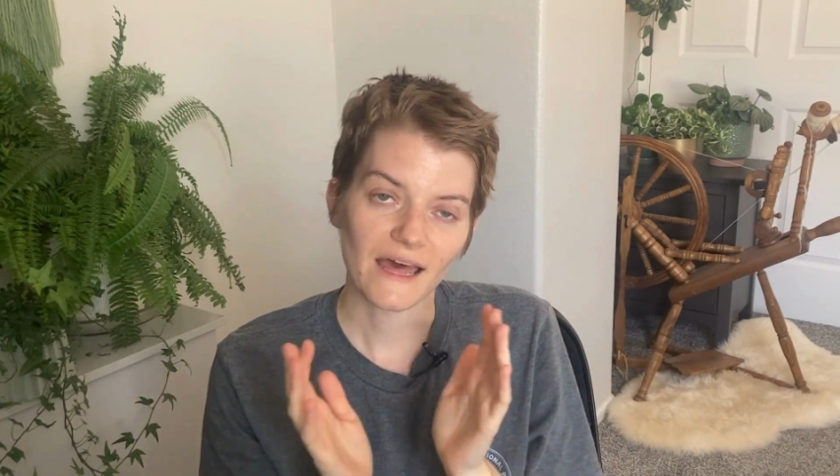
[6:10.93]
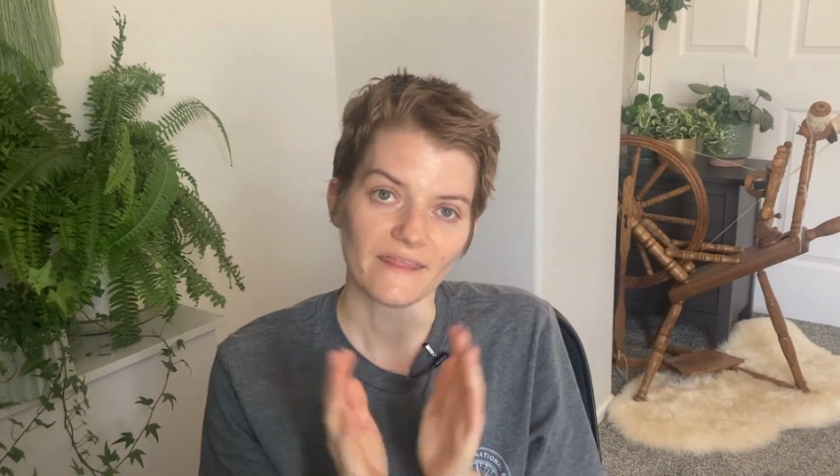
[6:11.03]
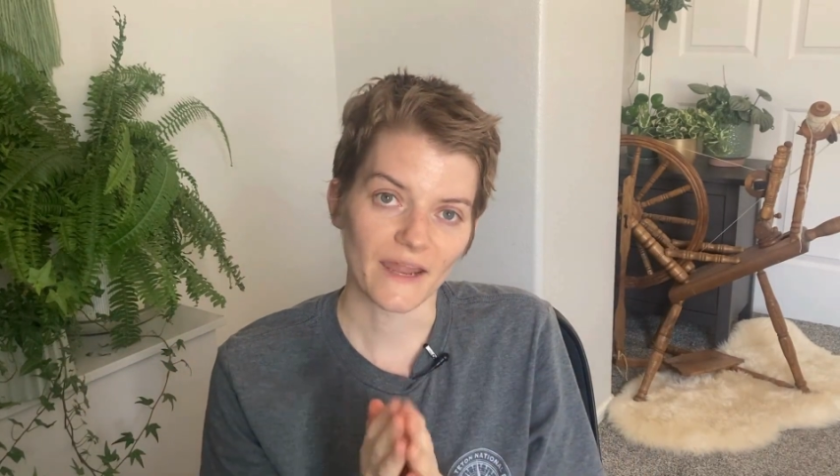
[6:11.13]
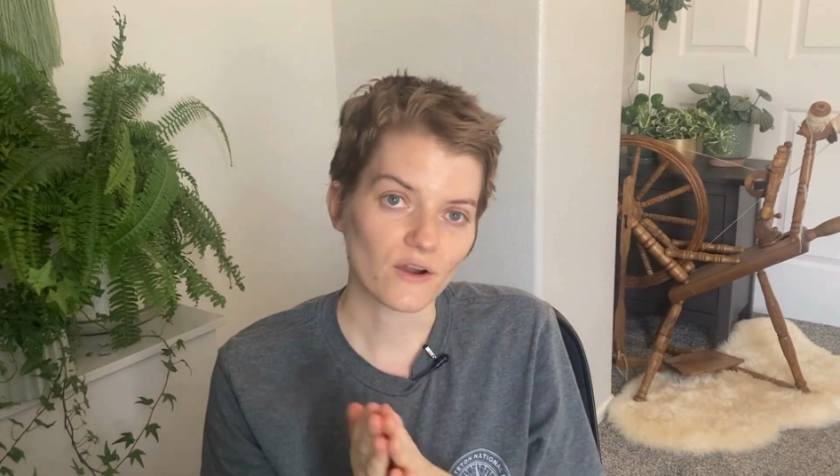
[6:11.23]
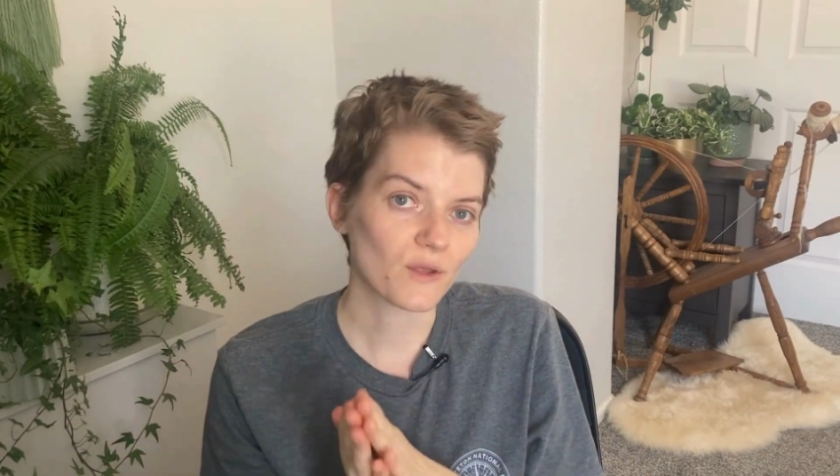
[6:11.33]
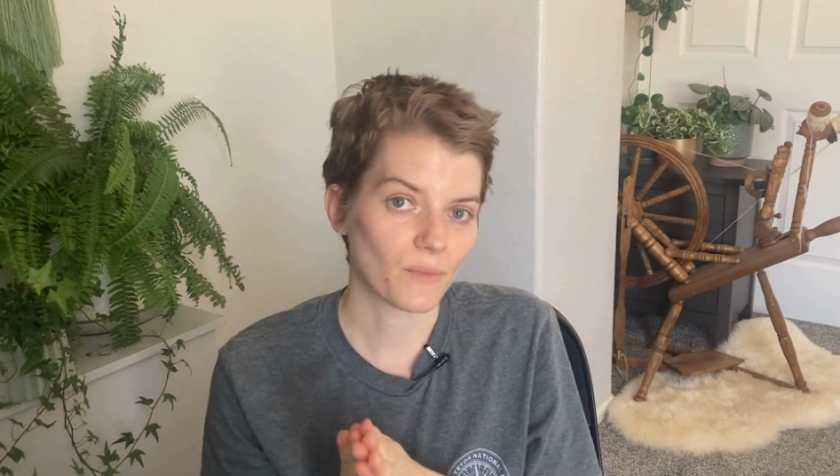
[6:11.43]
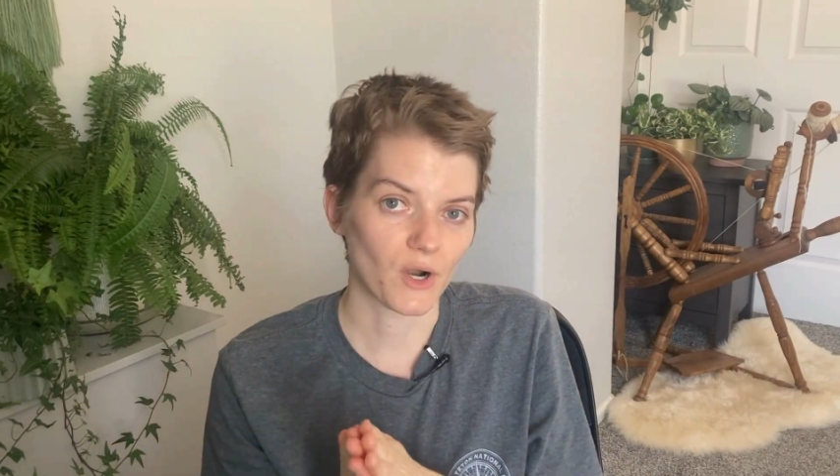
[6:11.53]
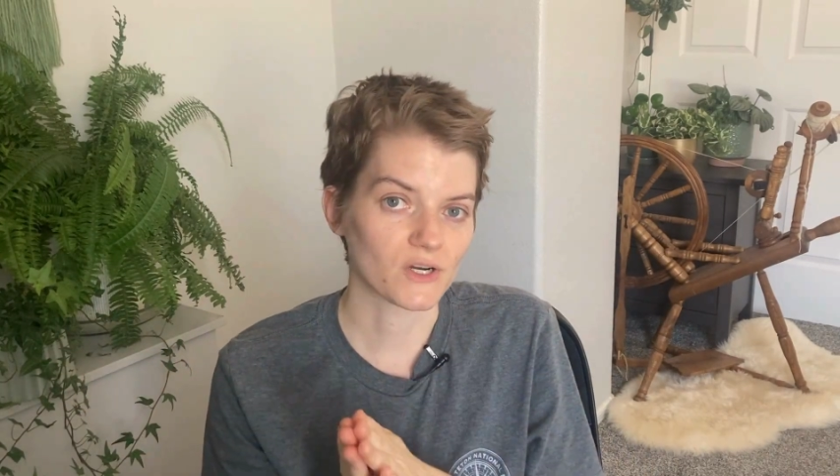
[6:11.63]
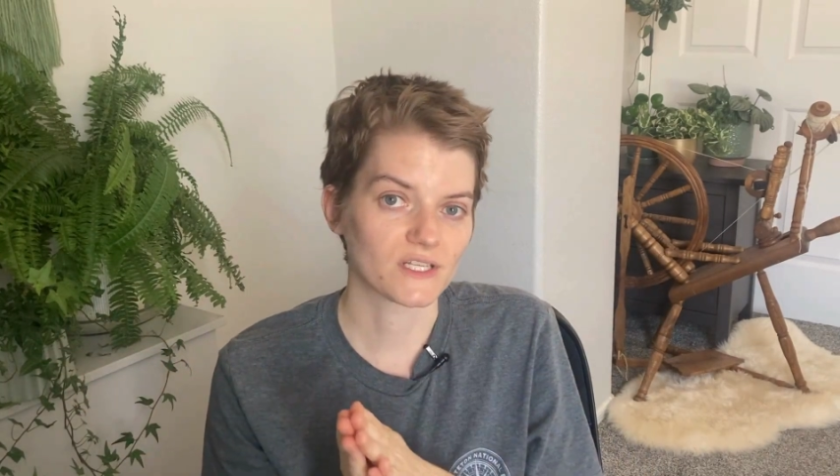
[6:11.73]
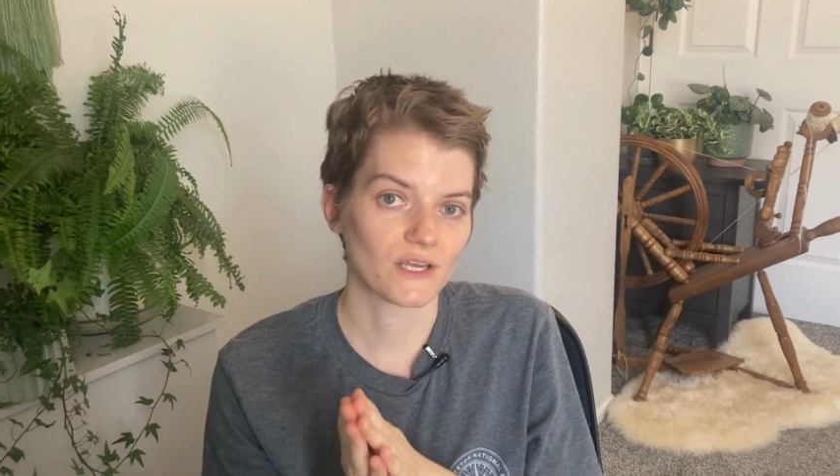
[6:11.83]
they're the
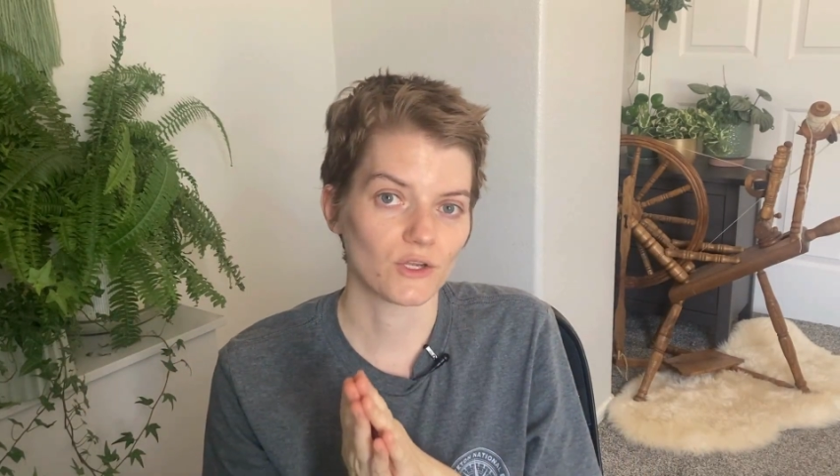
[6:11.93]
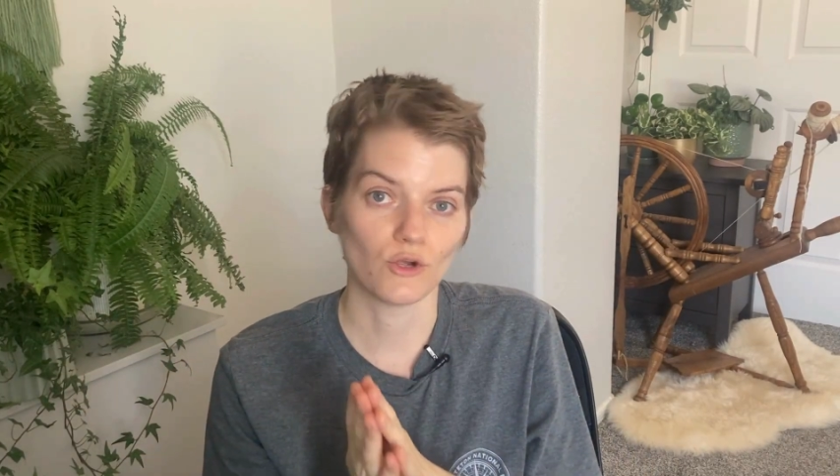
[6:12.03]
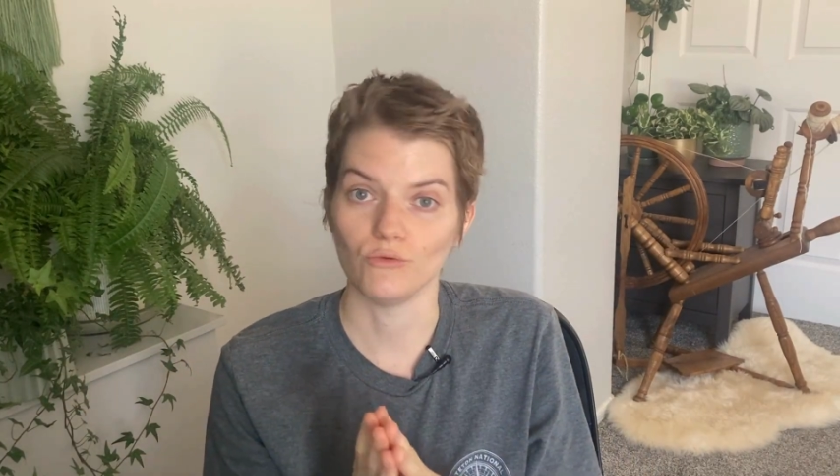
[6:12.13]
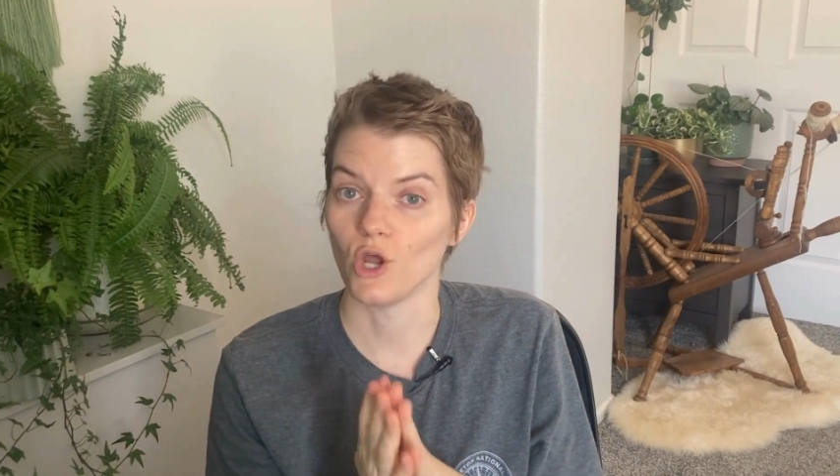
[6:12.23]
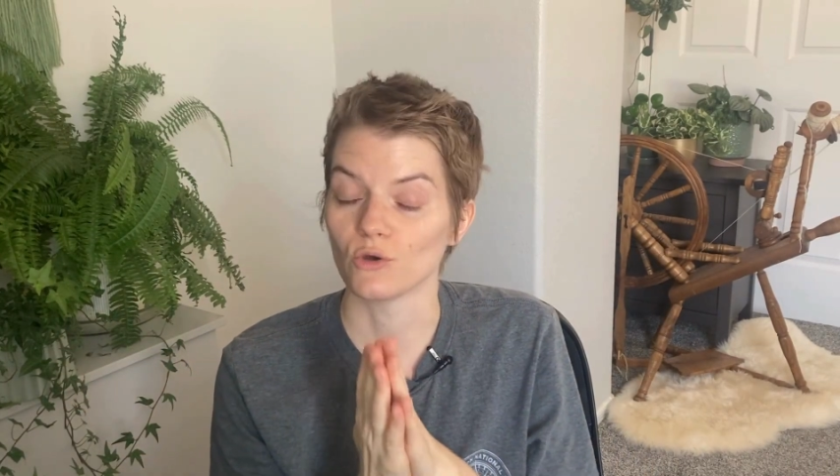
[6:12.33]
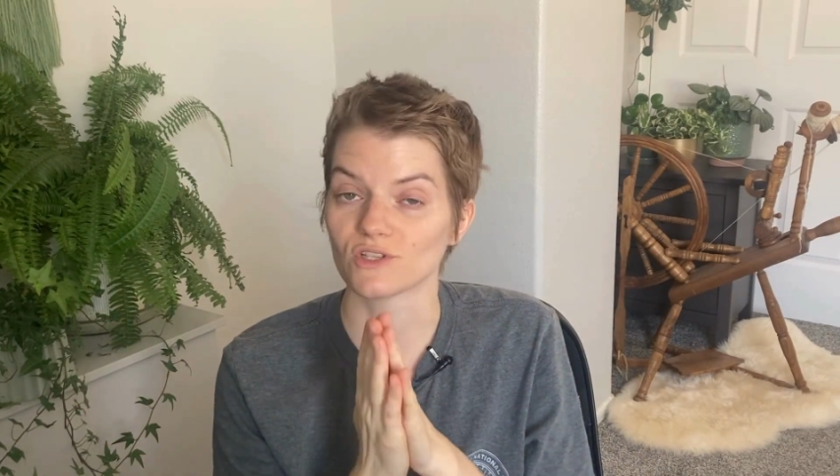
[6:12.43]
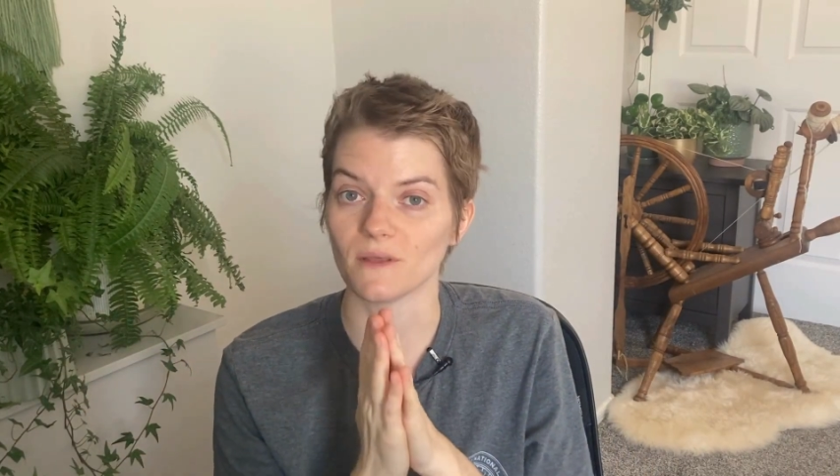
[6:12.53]
person who knows